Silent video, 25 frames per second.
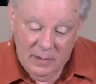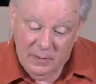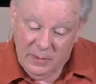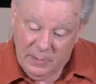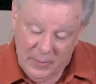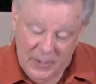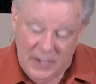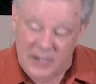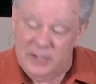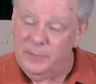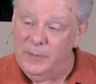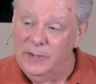
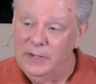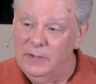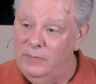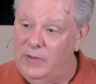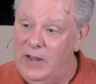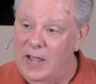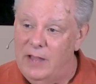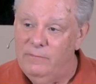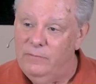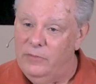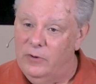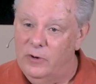but he's been
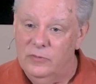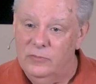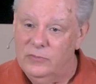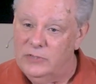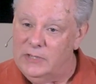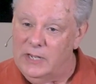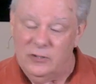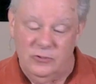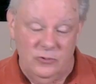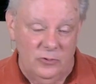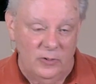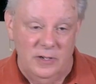dead for
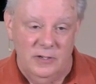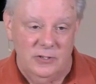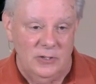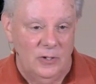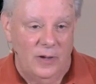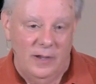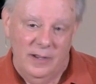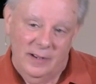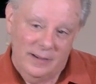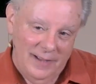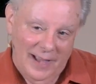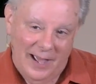centuries,
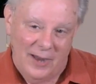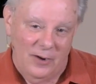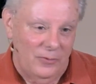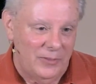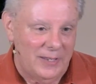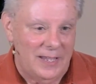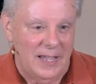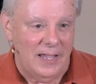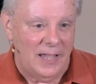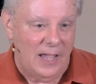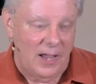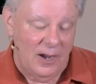so I don't
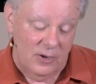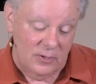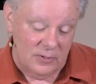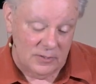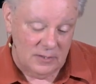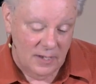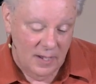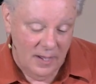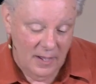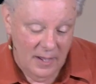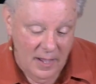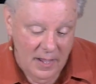think he cares.